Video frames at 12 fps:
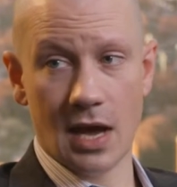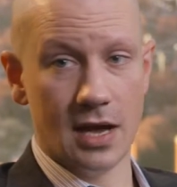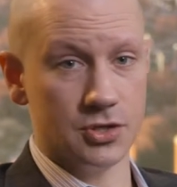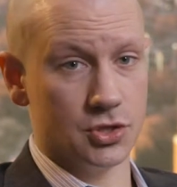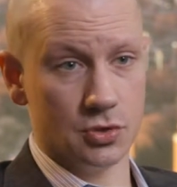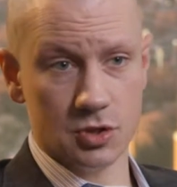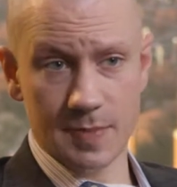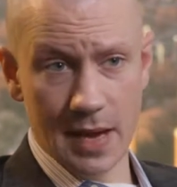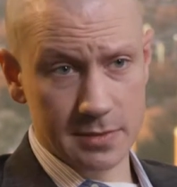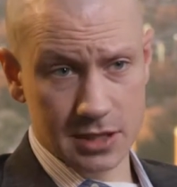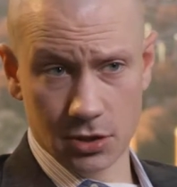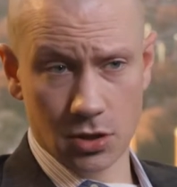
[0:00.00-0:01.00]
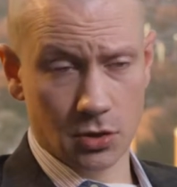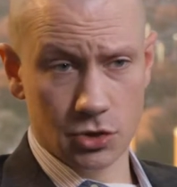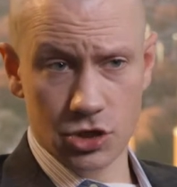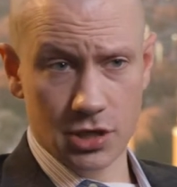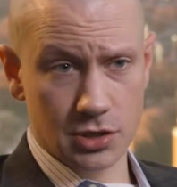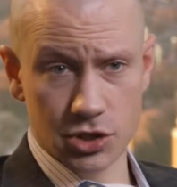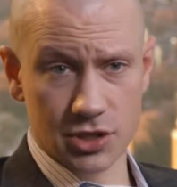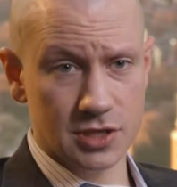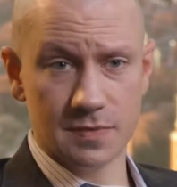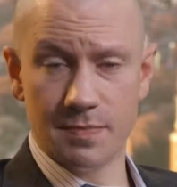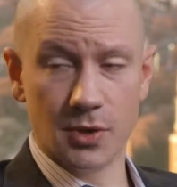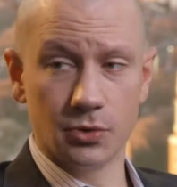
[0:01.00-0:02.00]
And so spam technology just
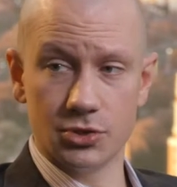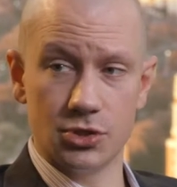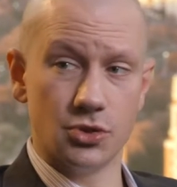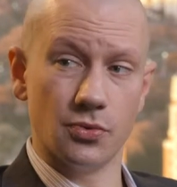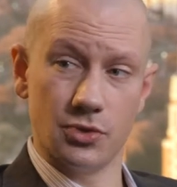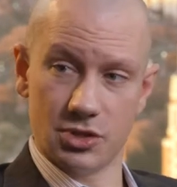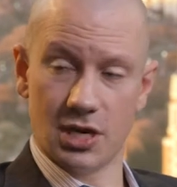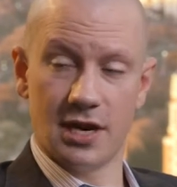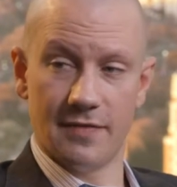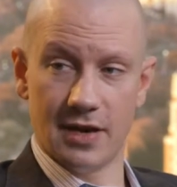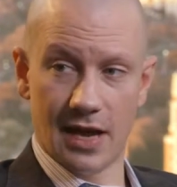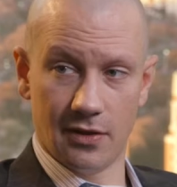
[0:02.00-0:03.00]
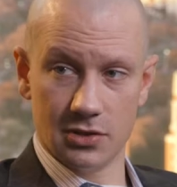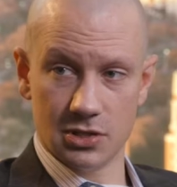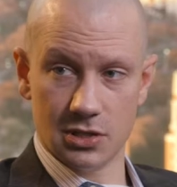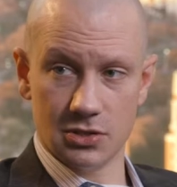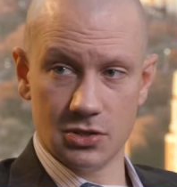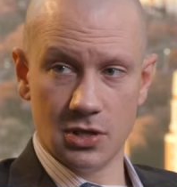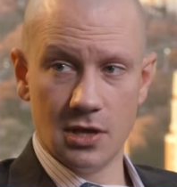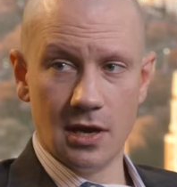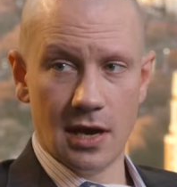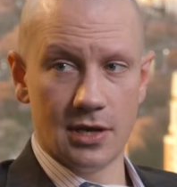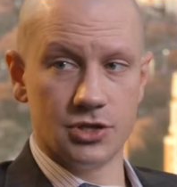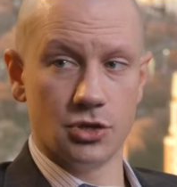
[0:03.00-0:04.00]
isn't built to do this kind of analysis.
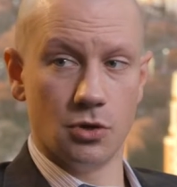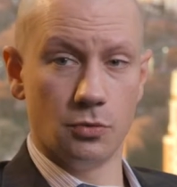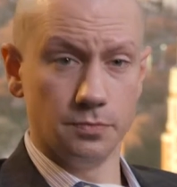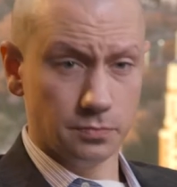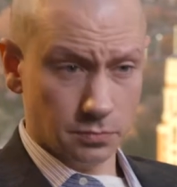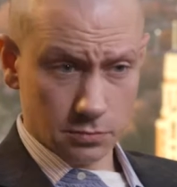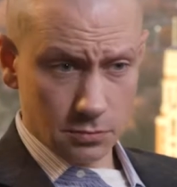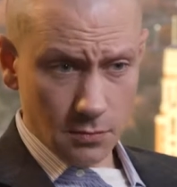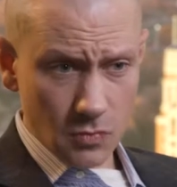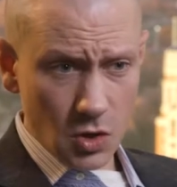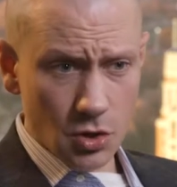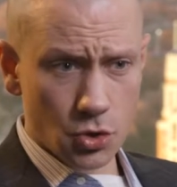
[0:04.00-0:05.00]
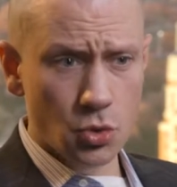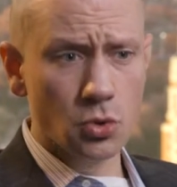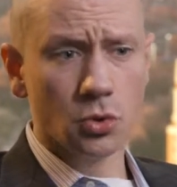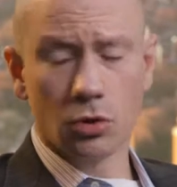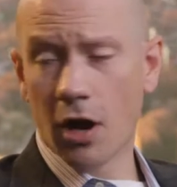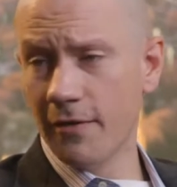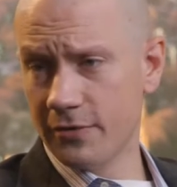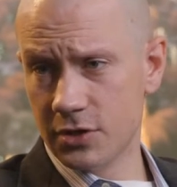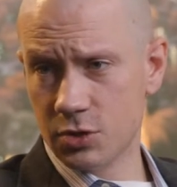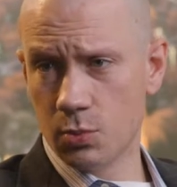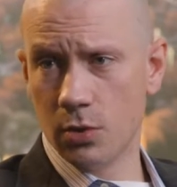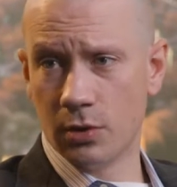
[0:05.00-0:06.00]
And so Google or
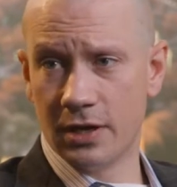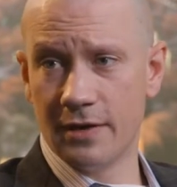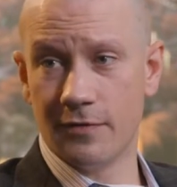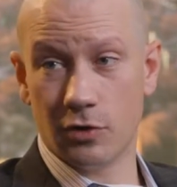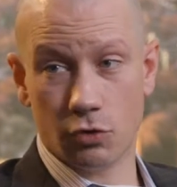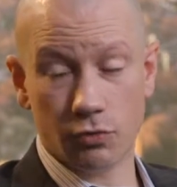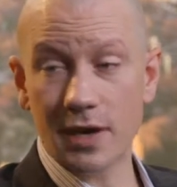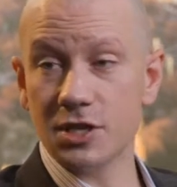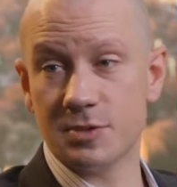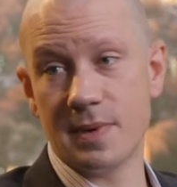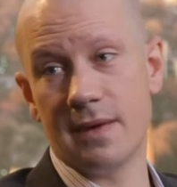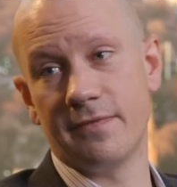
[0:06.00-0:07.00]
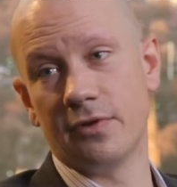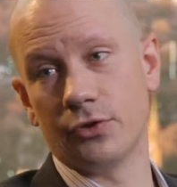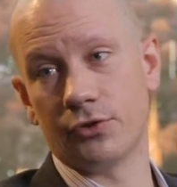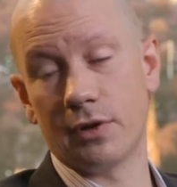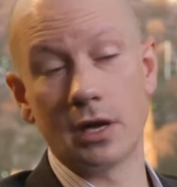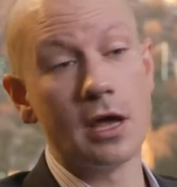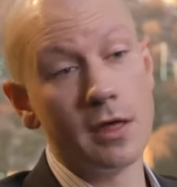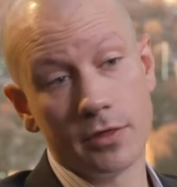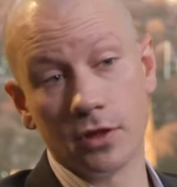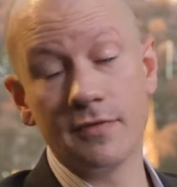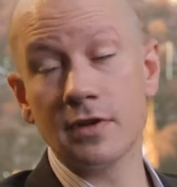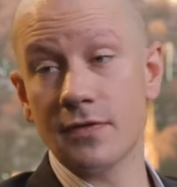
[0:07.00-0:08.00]
Office will give great spam filtering.
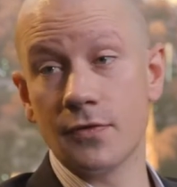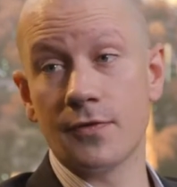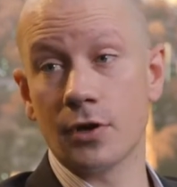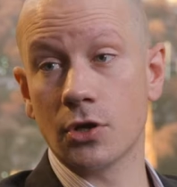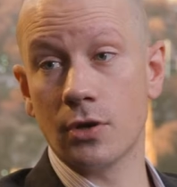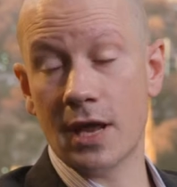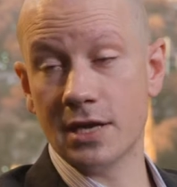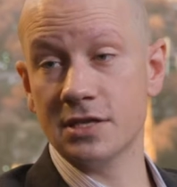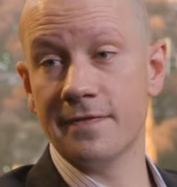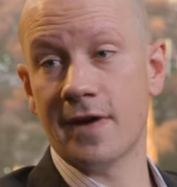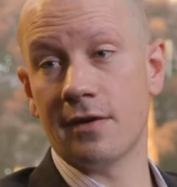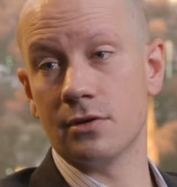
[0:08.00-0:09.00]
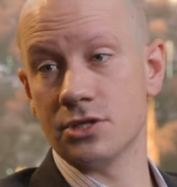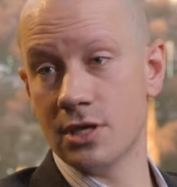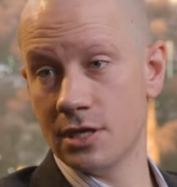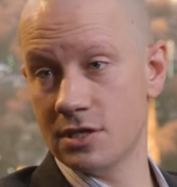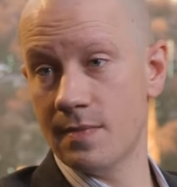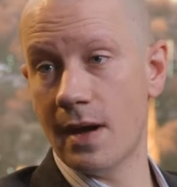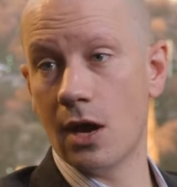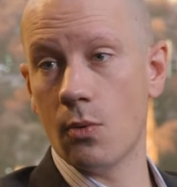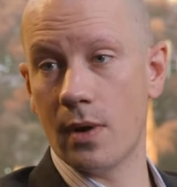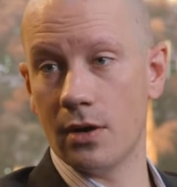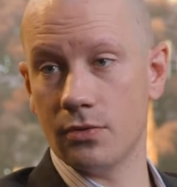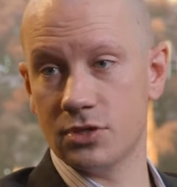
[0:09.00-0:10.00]
They'll even give you very good antivirus and
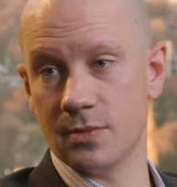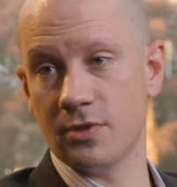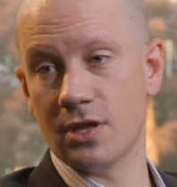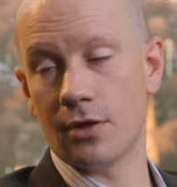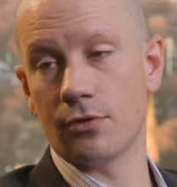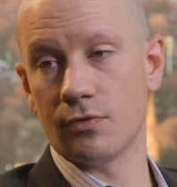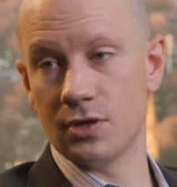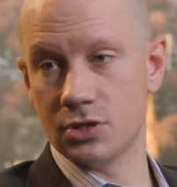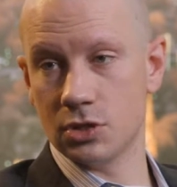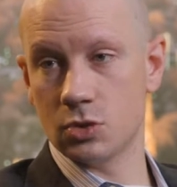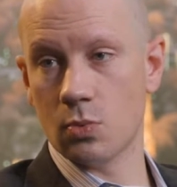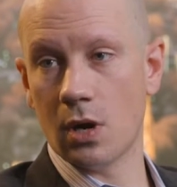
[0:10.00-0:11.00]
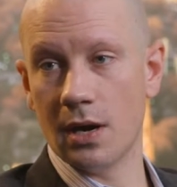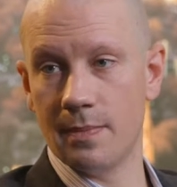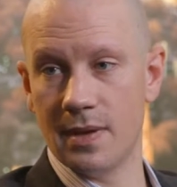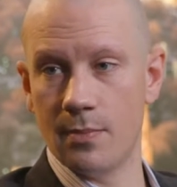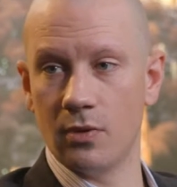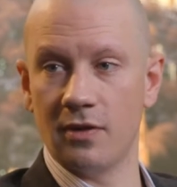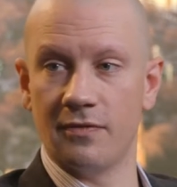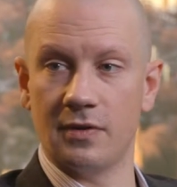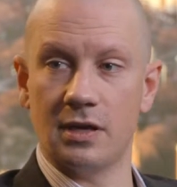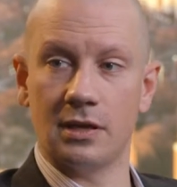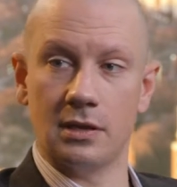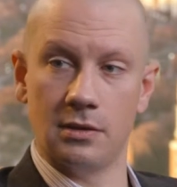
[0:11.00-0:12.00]
anti-malware. Some of the other reasons why people have,
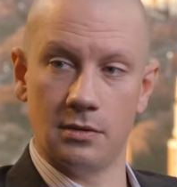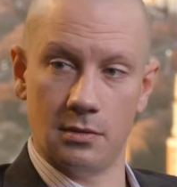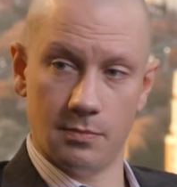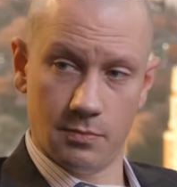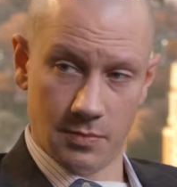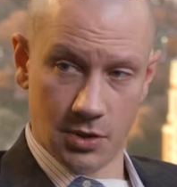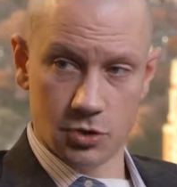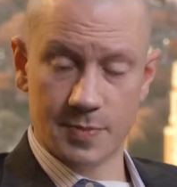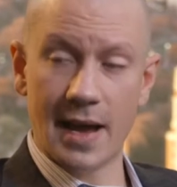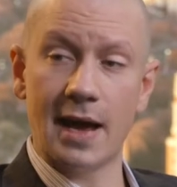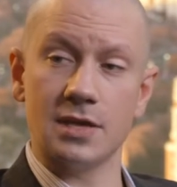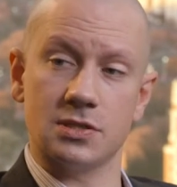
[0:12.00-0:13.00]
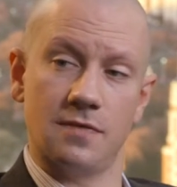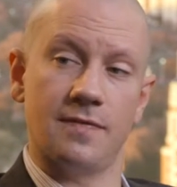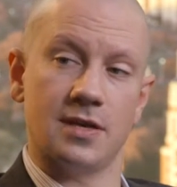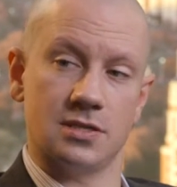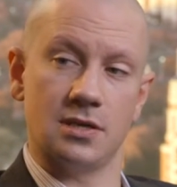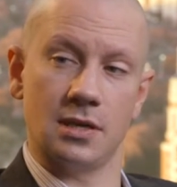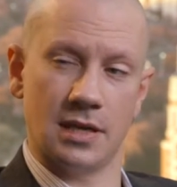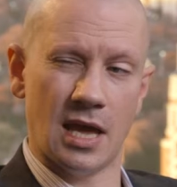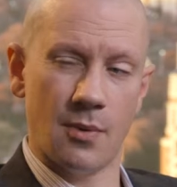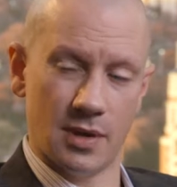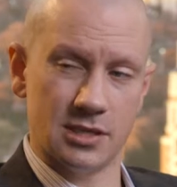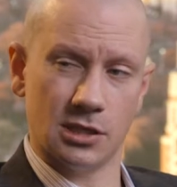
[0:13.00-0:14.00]
in years past, invested in
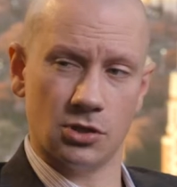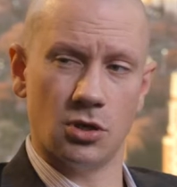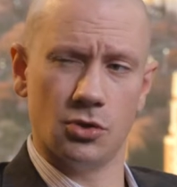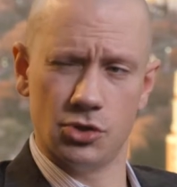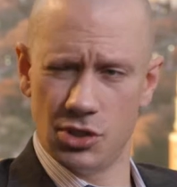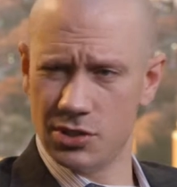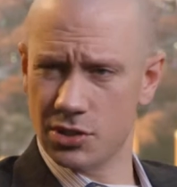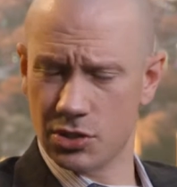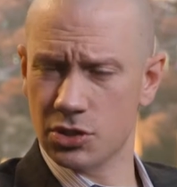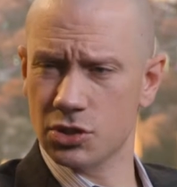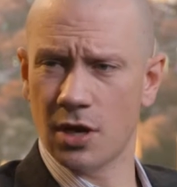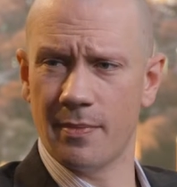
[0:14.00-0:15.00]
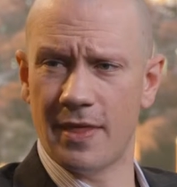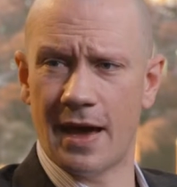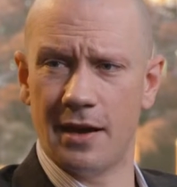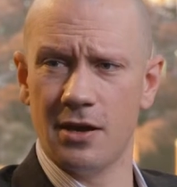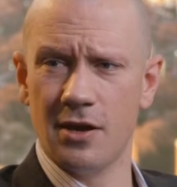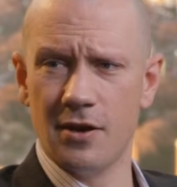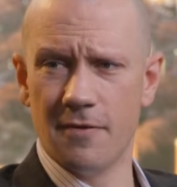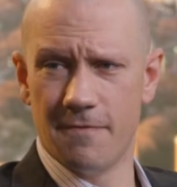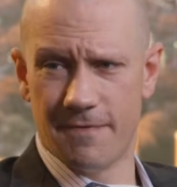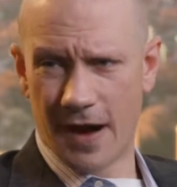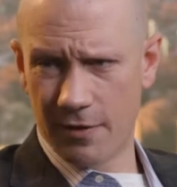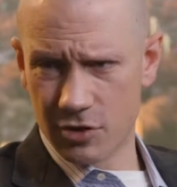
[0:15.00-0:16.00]
gateway technologies is to stop that
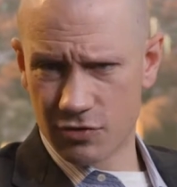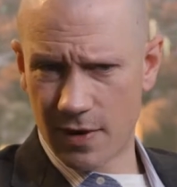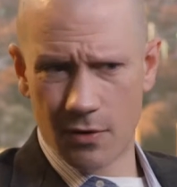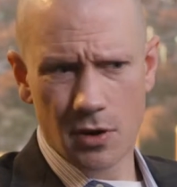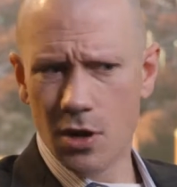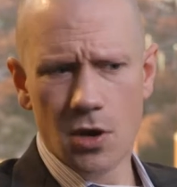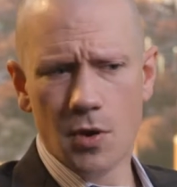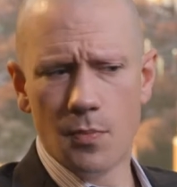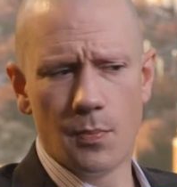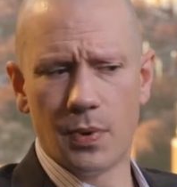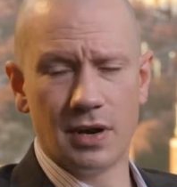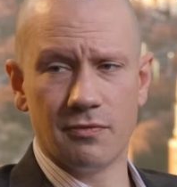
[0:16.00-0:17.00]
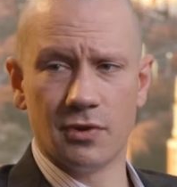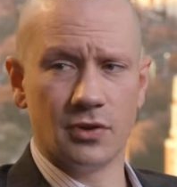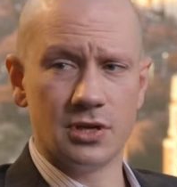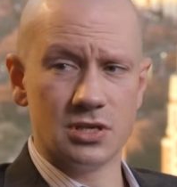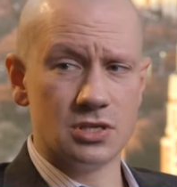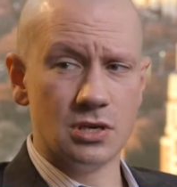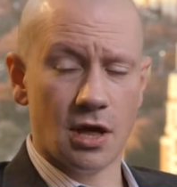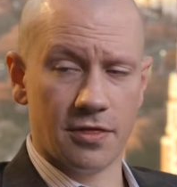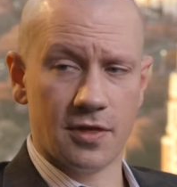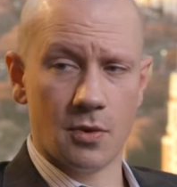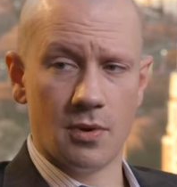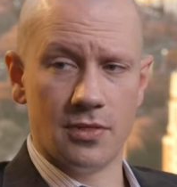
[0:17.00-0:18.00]
virus route. But it really does
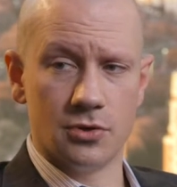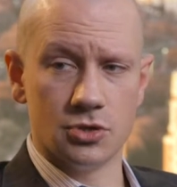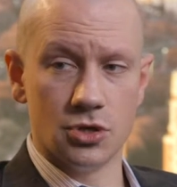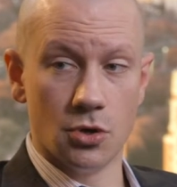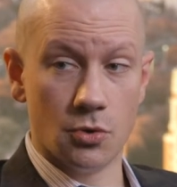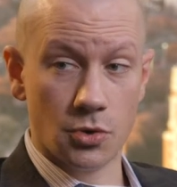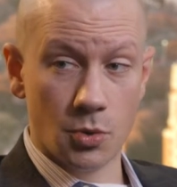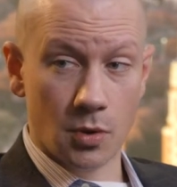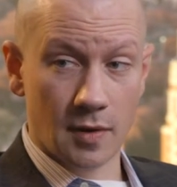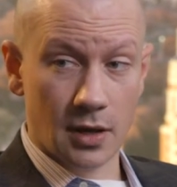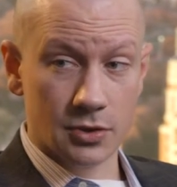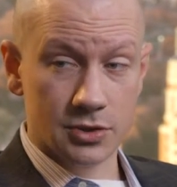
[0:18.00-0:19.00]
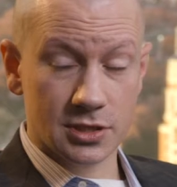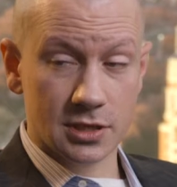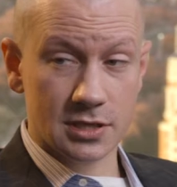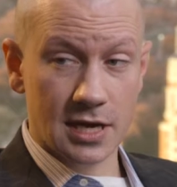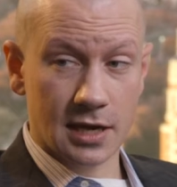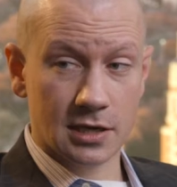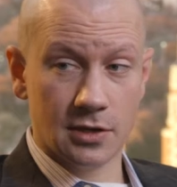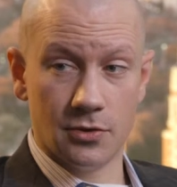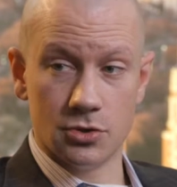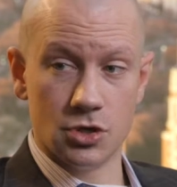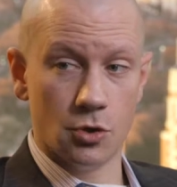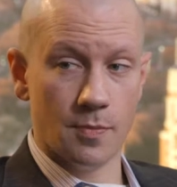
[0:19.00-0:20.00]
nothing when there's no URL to detect and
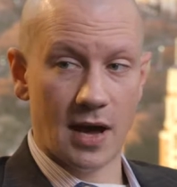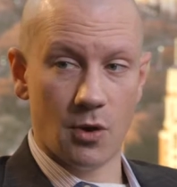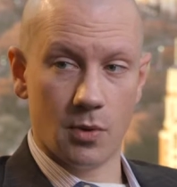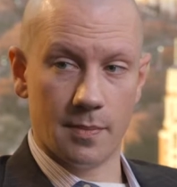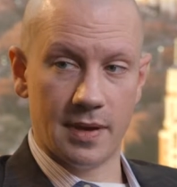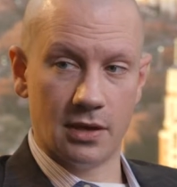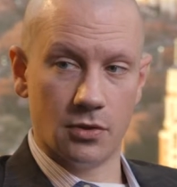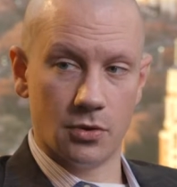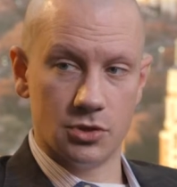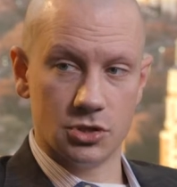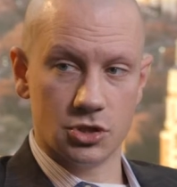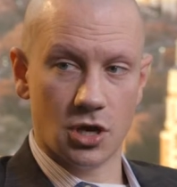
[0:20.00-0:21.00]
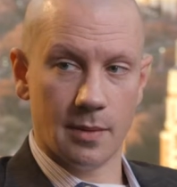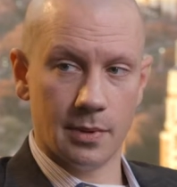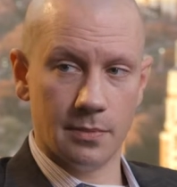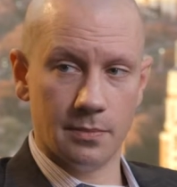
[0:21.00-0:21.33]
there's no malware payload to stop.